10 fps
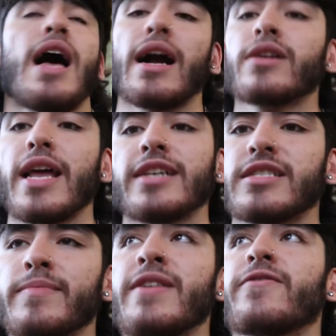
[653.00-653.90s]
a good
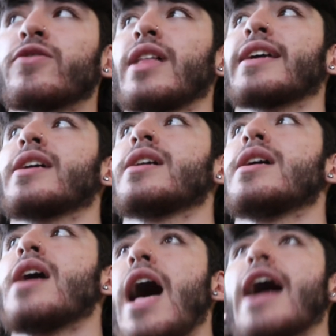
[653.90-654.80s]
estimate so like
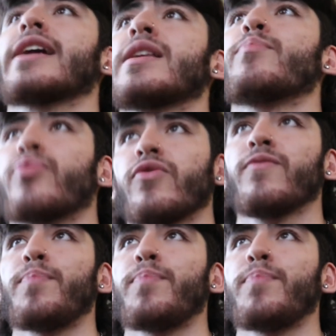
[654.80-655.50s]
I can improve